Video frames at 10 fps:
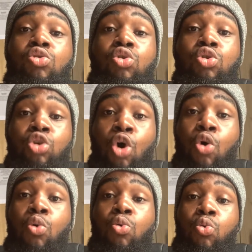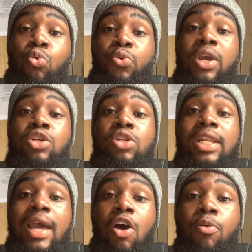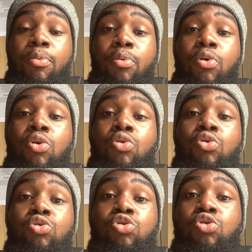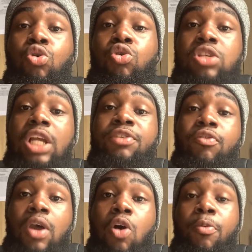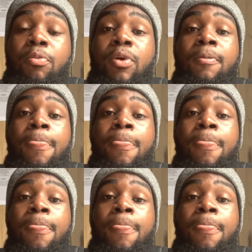know where you need help to go search for help.